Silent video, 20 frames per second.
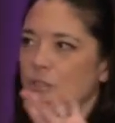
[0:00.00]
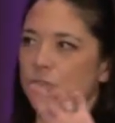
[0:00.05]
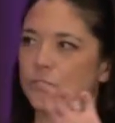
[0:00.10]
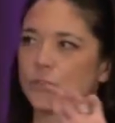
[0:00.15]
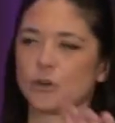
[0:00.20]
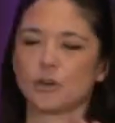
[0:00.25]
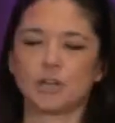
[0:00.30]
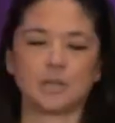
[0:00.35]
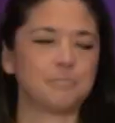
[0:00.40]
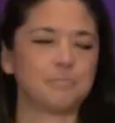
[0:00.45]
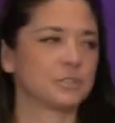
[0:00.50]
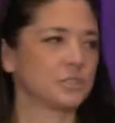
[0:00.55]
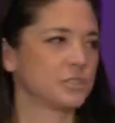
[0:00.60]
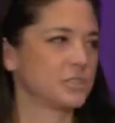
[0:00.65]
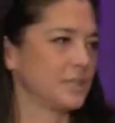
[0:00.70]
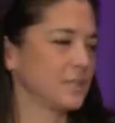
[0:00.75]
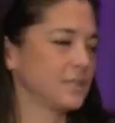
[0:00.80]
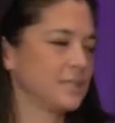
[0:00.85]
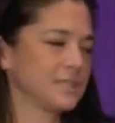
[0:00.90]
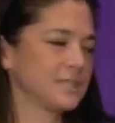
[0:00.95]

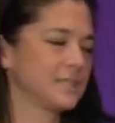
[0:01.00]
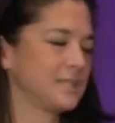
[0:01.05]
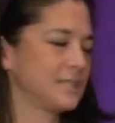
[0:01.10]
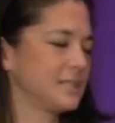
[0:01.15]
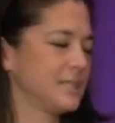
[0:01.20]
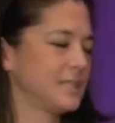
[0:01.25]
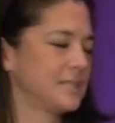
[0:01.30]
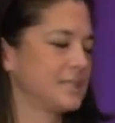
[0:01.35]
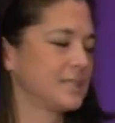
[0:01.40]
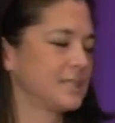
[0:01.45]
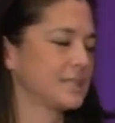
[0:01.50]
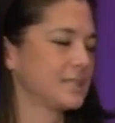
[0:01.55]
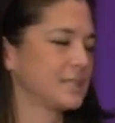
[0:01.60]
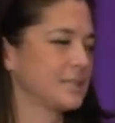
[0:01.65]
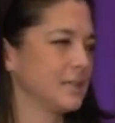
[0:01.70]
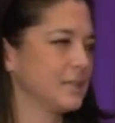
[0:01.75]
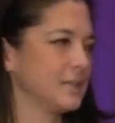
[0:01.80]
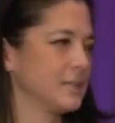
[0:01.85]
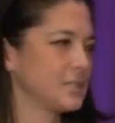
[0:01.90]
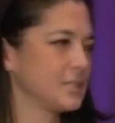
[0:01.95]
30%, the statistics
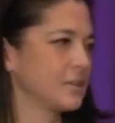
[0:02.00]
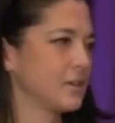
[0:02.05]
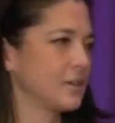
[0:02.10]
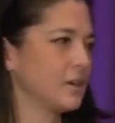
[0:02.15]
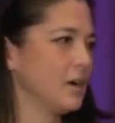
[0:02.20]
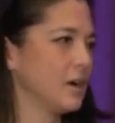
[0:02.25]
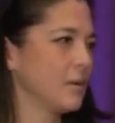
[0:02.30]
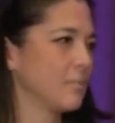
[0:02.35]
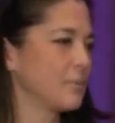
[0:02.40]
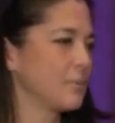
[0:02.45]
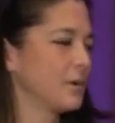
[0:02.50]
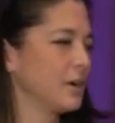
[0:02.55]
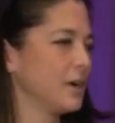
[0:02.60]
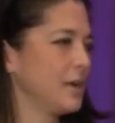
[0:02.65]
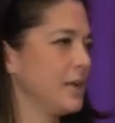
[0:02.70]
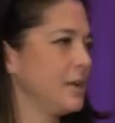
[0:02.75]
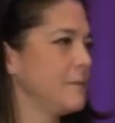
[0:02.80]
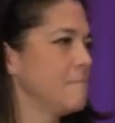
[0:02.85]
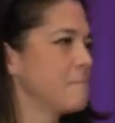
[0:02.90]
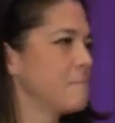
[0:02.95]
on this are
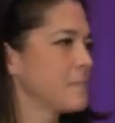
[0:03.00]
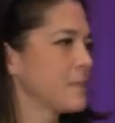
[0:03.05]
pretty